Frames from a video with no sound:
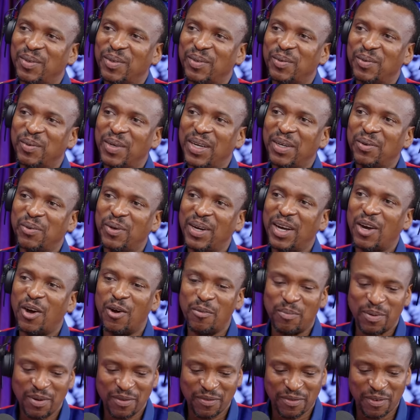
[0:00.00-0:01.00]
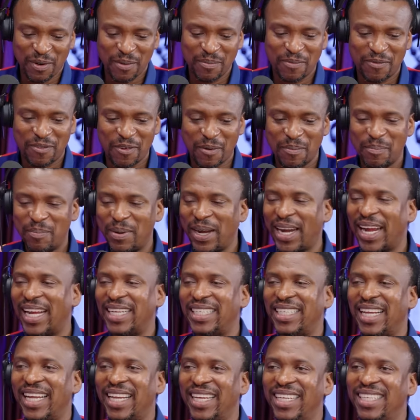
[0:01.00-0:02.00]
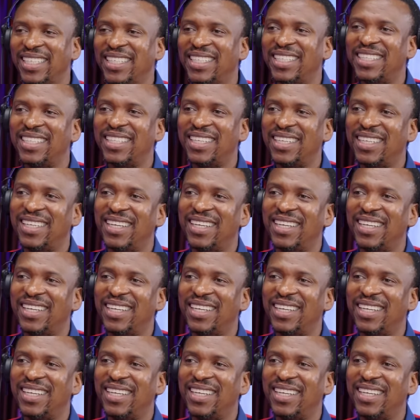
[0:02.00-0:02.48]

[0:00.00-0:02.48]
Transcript: is what we're hoping for bigger days.